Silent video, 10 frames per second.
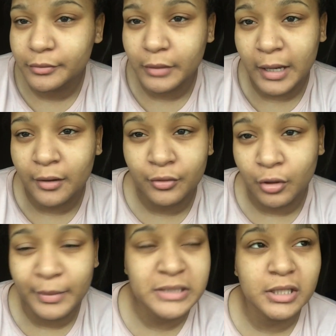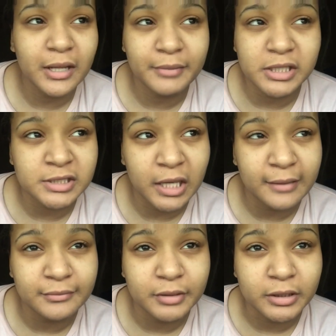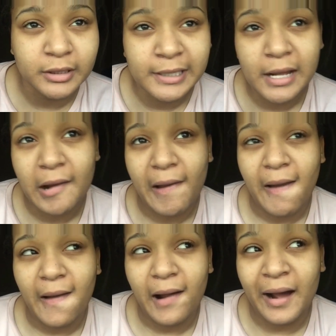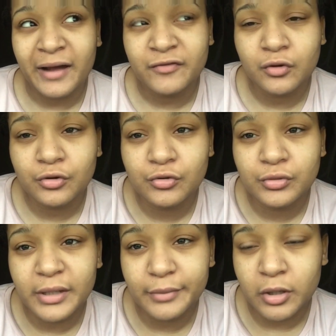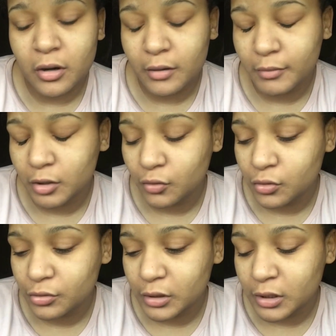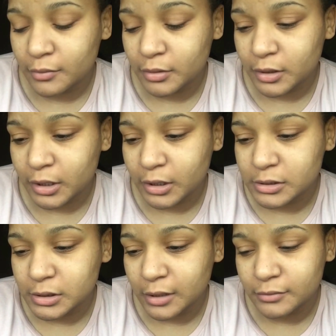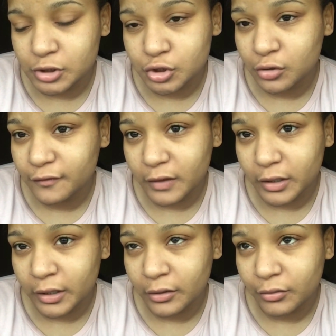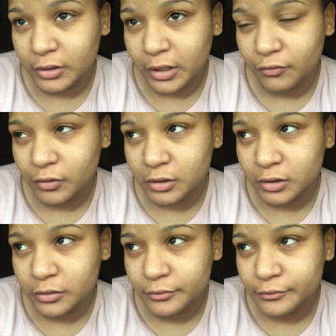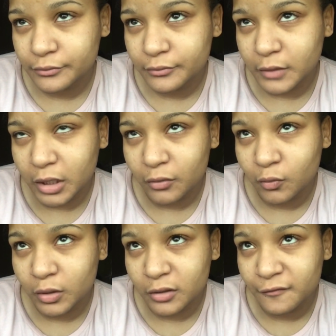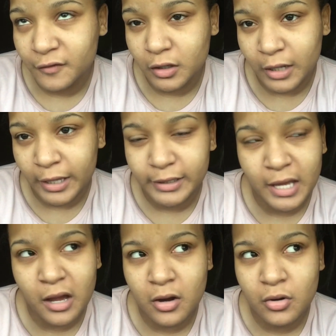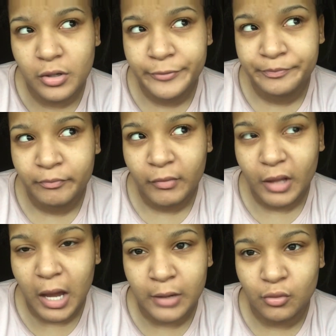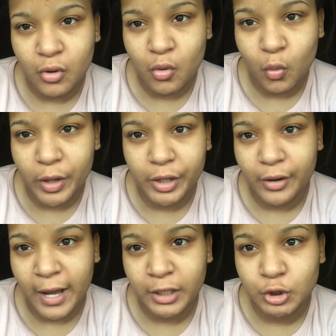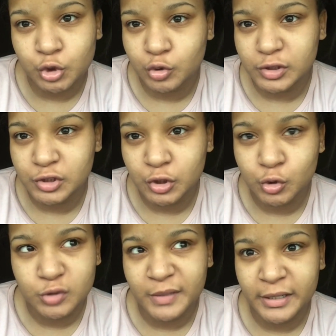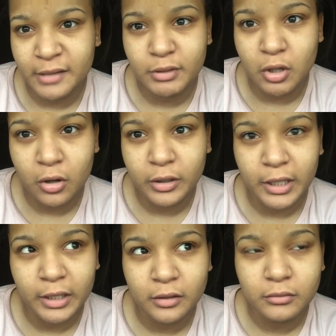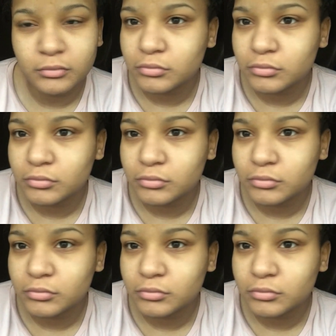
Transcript: I don't know. Basically, I'm getting scammed, but I have to order a new debit card. I'm going to order in a couple of days. I'm just so fucking angry. Like, really? Like, what the fuck? Like, now I don't know where I could trust to use my debit card. Like,